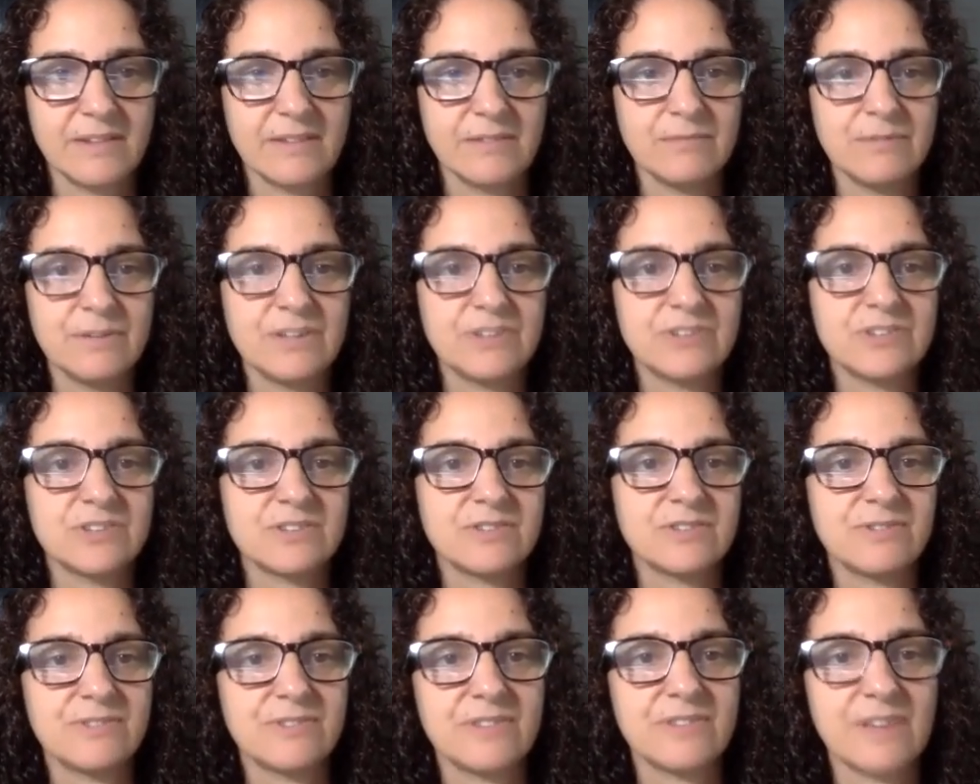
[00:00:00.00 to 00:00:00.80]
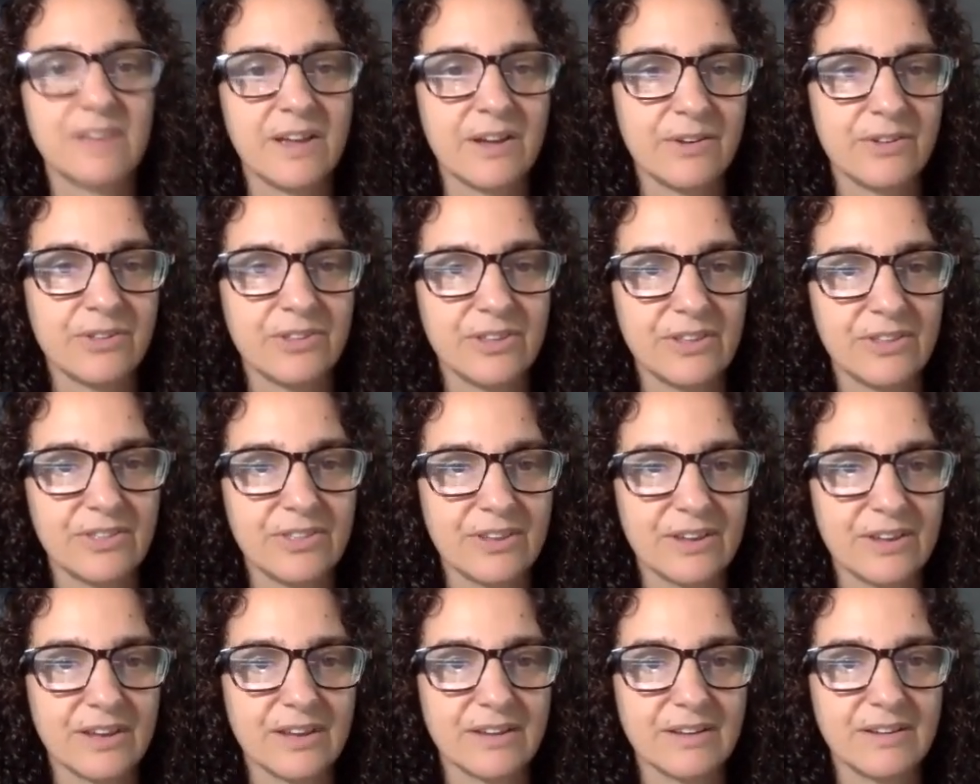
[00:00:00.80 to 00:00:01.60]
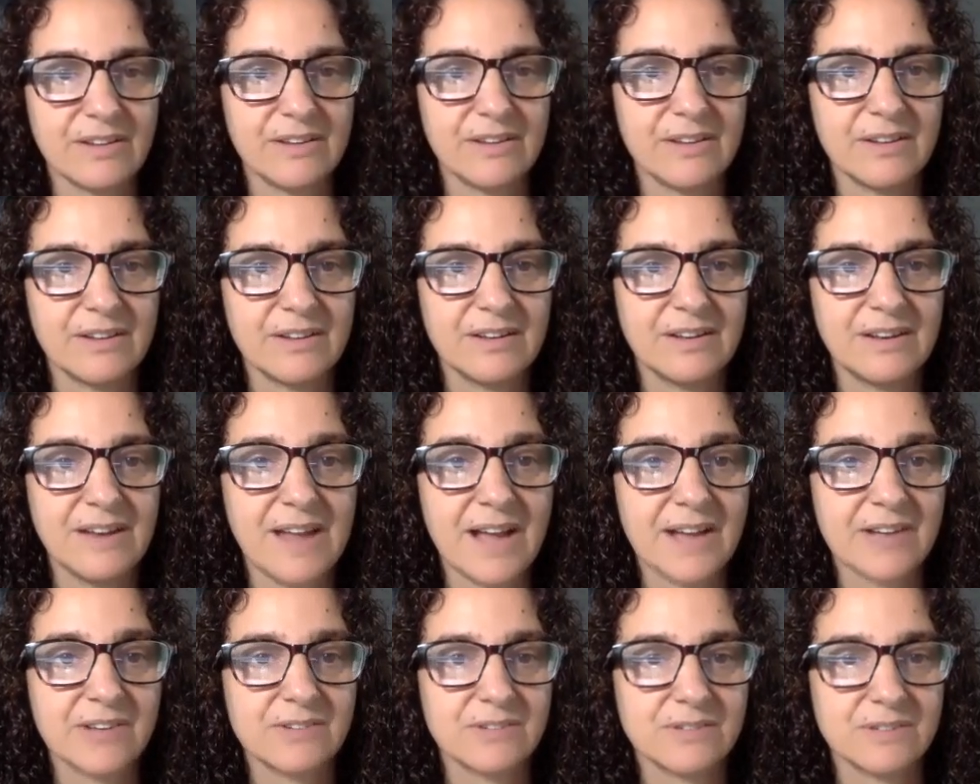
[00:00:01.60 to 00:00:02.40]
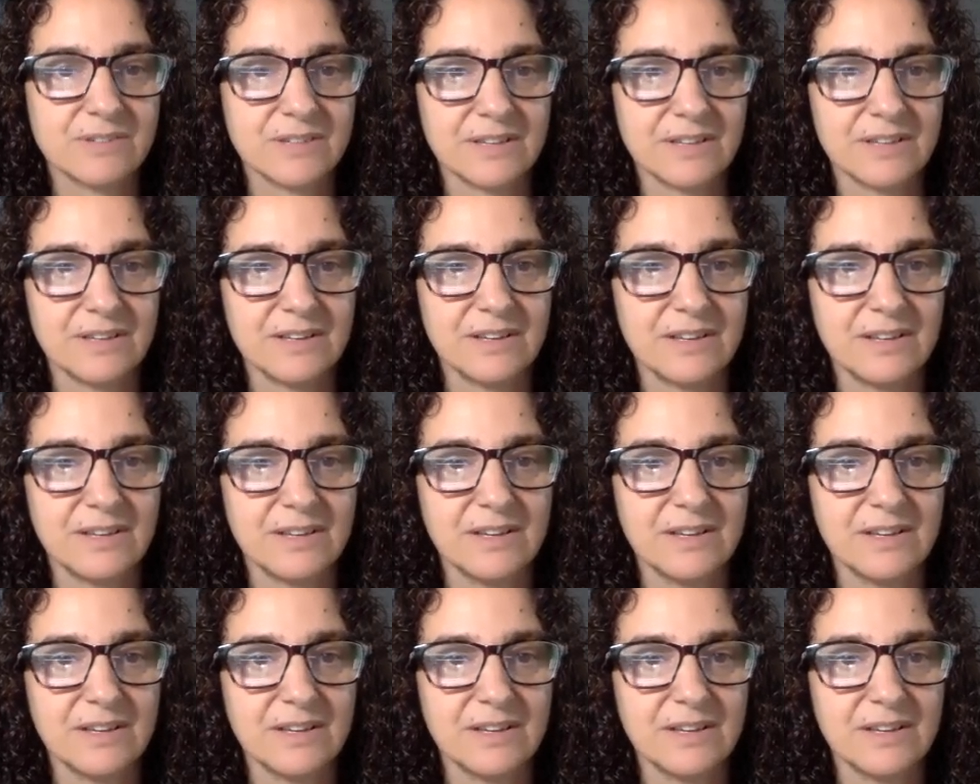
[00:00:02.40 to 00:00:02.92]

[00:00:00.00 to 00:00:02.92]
reach for the healthy thing, naturally,